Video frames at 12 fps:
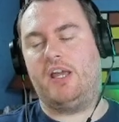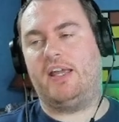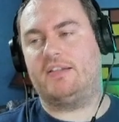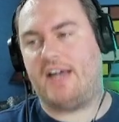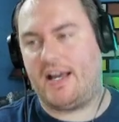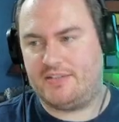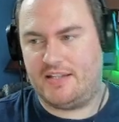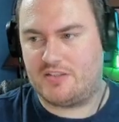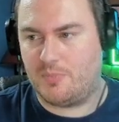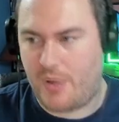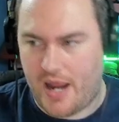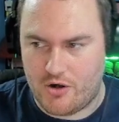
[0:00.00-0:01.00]
Gets access to
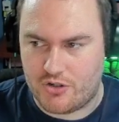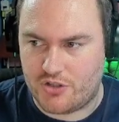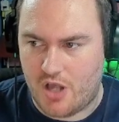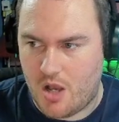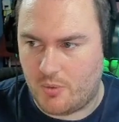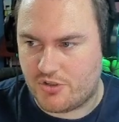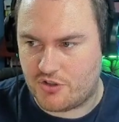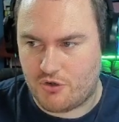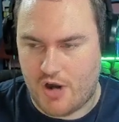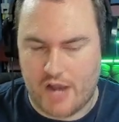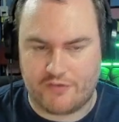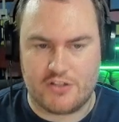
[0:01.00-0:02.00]
Parasong, which is
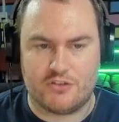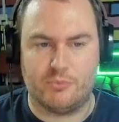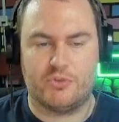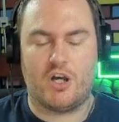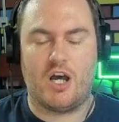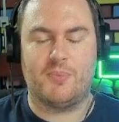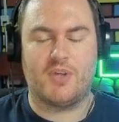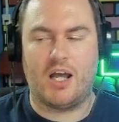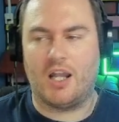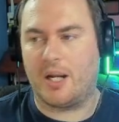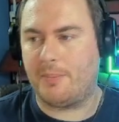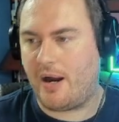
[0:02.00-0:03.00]
crafty sometimes. I
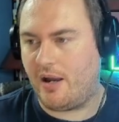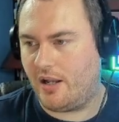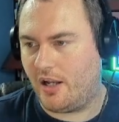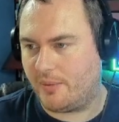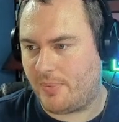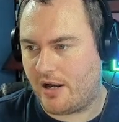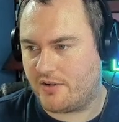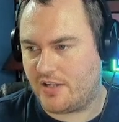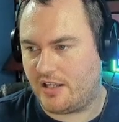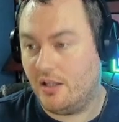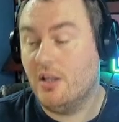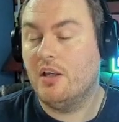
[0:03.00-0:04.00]
like Parasect.